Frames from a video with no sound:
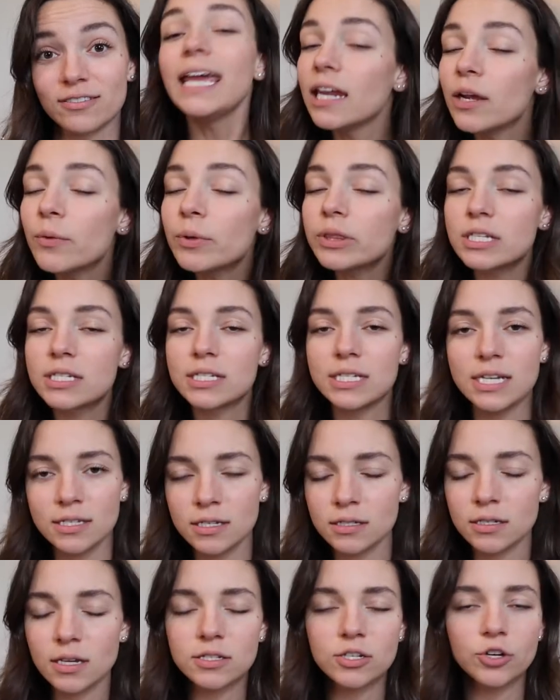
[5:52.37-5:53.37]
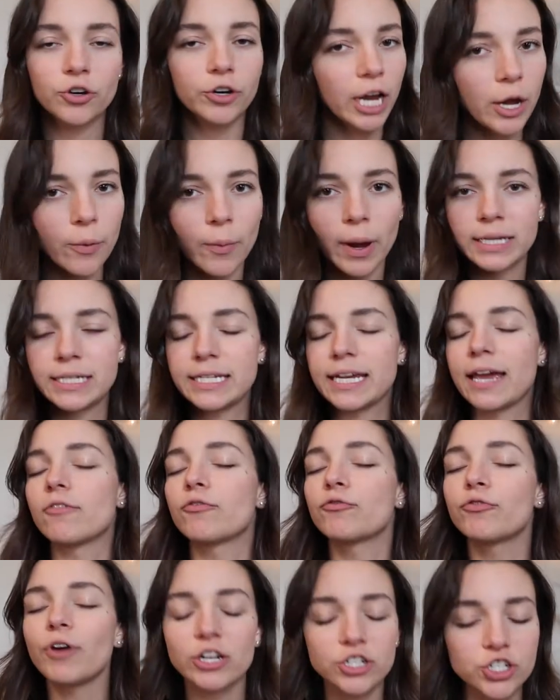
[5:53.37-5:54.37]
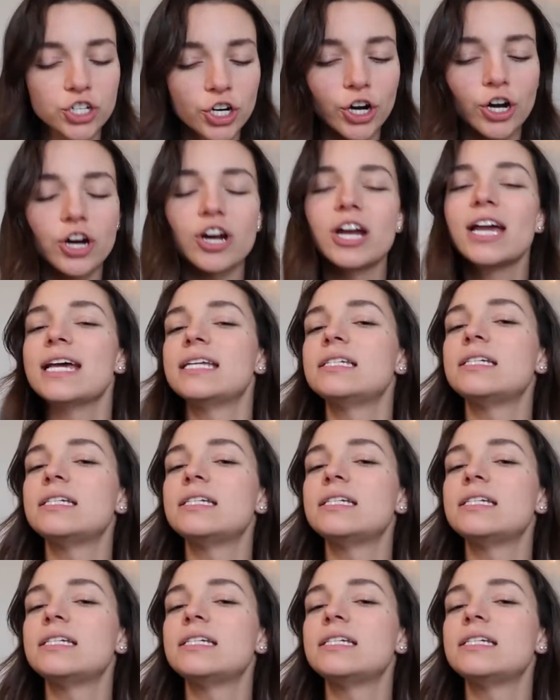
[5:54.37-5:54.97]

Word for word: Eating with the seasons is a great way to get fresher,